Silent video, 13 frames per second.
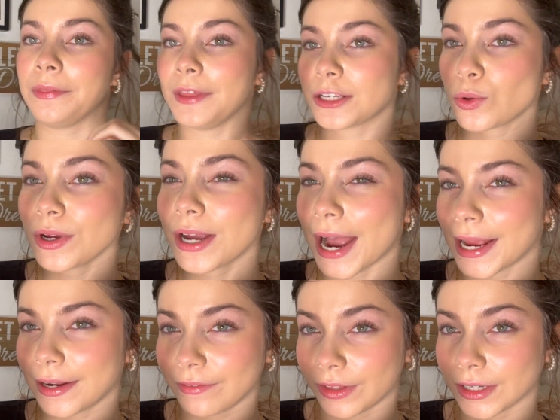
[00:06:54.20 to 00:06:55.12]
This one
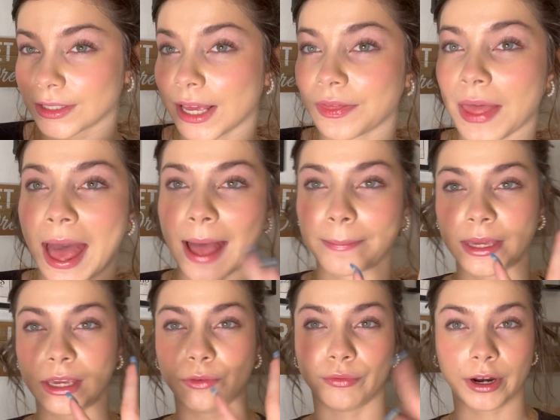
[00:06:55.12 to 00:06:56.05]
kind of looks like the
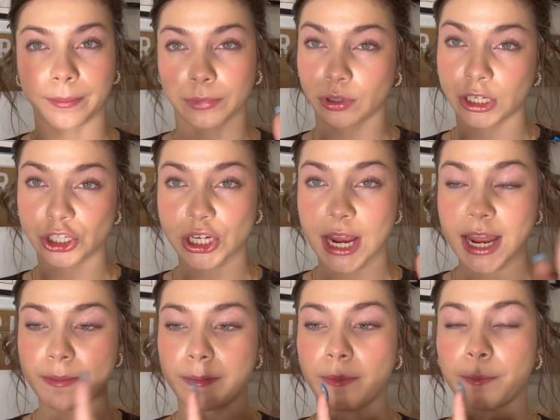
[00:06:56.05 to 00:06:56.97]
Happy Rare Beauty
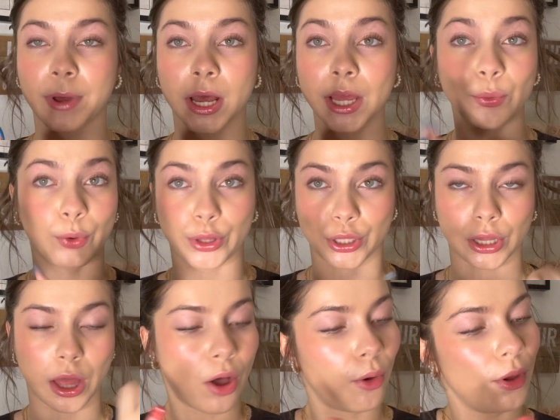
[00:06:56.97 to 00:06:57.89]
shade but with
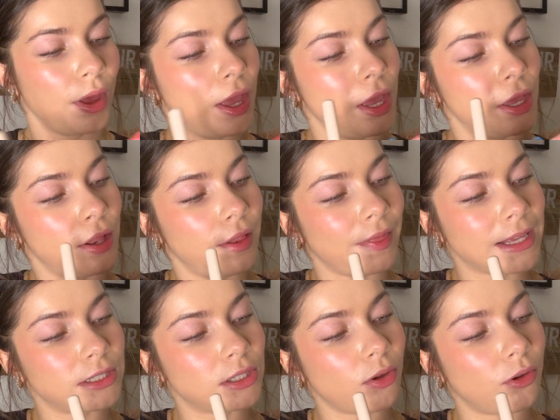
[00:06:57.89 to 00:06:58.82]
glow.
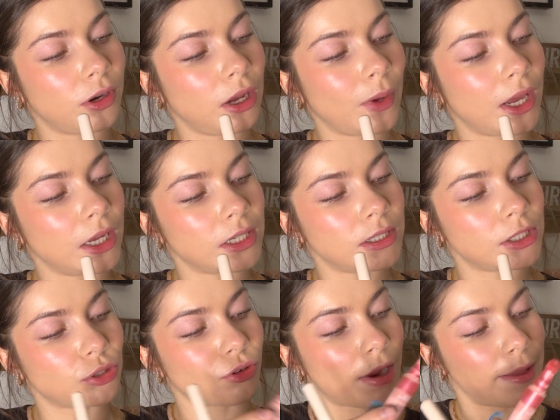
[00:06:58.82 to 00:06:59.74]
That's the only way I could
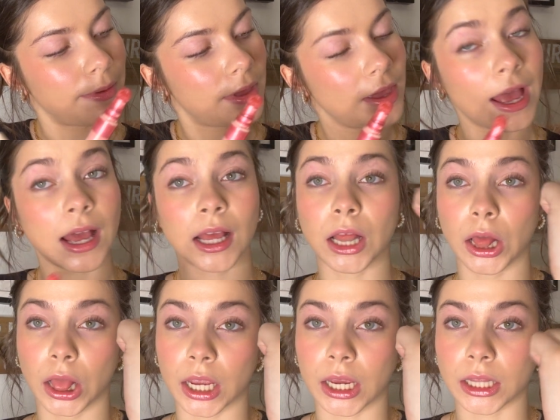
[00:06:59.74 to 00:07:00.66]
describe it.
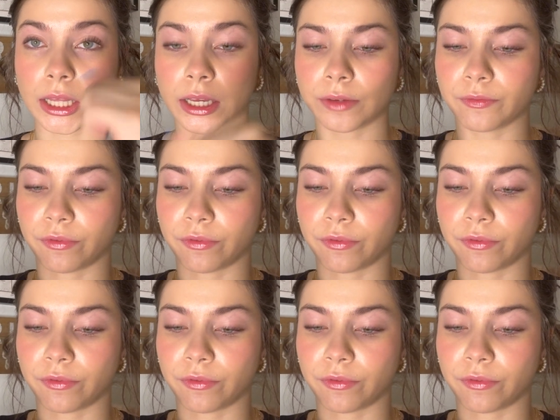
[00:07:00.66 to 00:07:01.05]
Look at that.